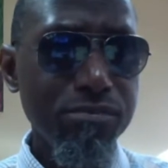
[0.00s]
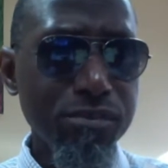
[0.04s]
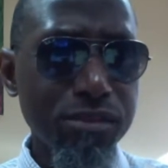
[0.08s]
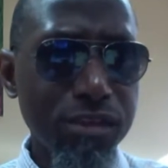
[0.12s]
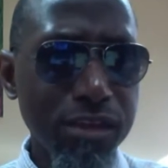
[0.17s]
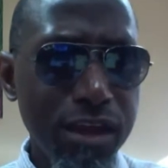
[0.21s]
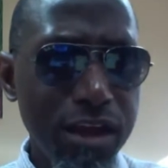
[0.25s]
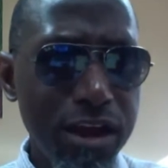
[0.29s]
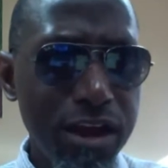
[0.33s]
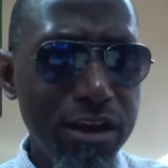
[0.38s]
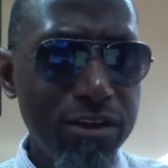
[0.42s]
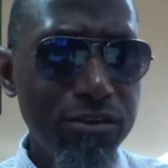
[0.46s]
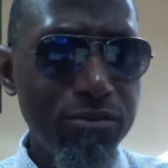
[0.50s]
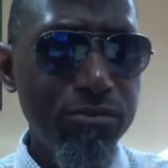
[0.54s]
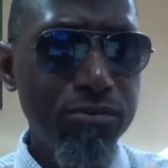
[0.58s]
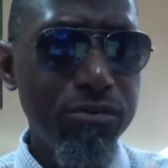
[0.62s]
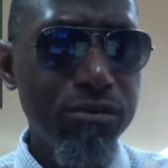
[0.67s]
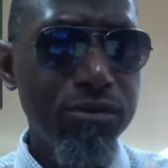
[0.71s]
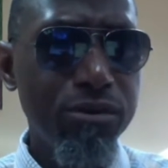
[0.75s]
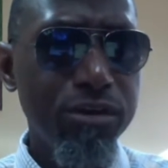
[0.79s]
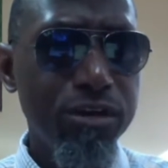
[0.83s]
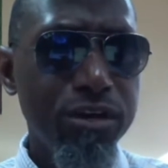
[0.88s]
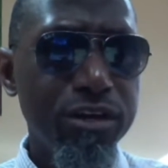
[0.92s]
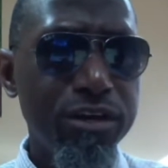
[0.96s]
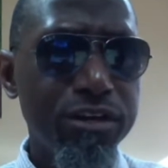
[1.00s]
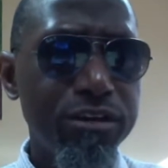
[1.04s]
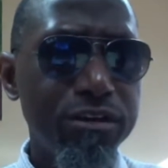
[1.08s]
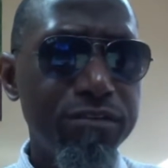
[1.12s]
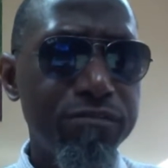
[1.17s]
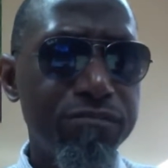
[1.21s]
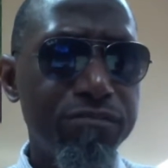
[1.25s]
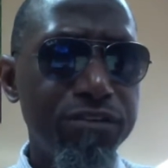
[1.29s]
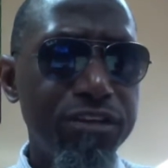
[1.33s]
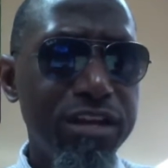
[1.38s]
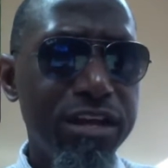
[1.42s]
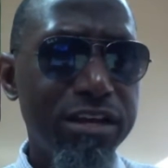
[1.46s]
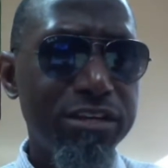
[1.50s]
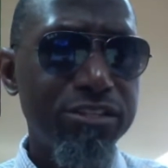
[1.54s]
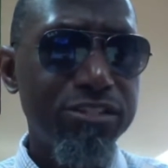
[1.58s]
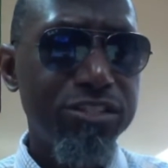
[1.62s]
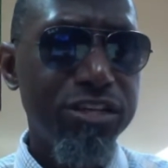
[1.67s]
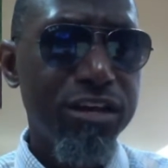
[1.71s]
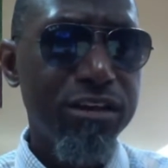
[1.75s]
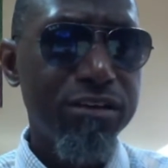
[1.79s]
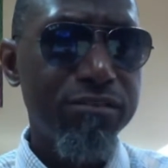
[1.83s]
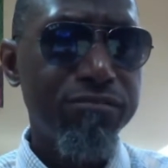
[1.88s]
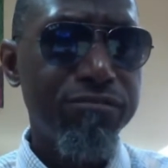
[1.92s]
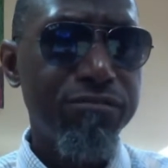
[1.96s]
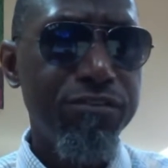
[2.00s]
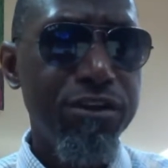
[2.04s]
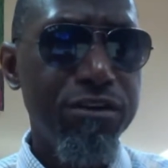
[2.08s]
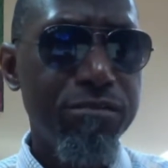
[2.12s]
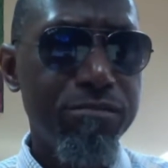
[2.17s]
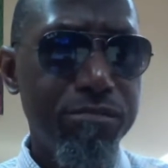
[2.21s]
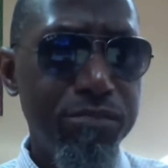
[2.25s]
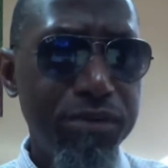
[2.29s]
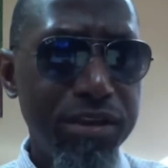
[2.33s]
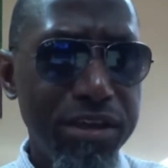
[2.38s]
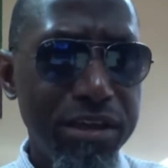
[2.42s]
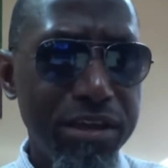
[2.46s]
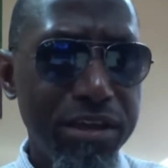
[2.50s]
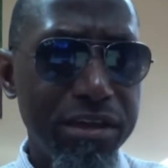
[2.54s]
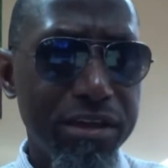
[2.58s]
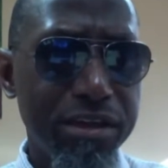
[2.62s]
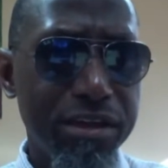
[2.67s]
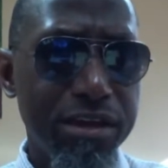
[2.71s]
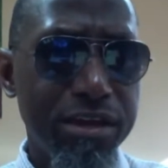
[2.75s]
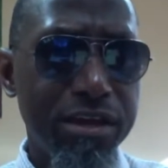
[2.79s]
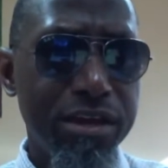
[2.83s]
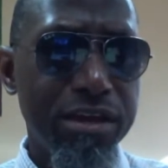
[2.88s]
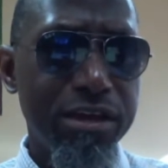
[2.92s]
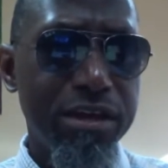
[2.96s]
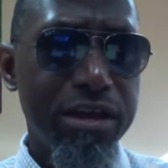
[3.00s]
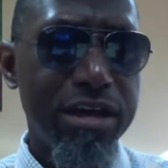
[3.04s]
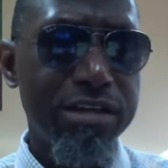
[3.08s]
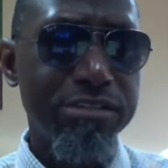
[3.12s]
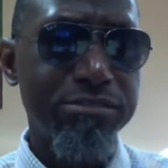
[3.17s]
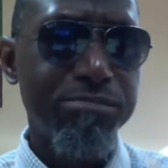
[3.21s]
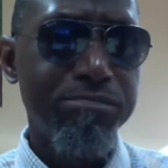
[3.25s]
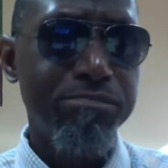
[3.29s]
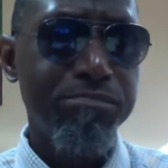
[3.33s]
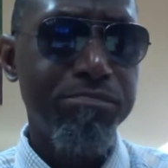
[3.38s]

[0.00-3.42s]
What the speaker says: I know the financial fair play has